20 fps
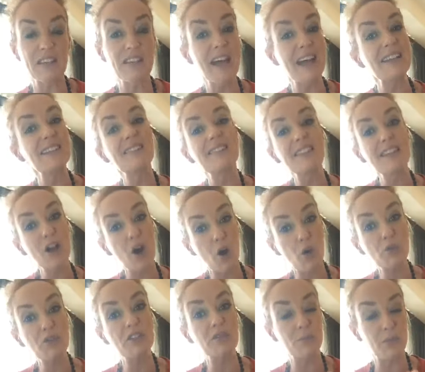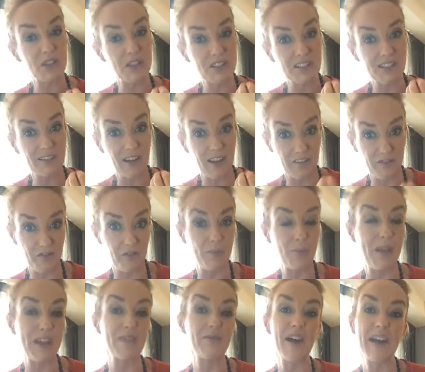And that is the ultimate, for me,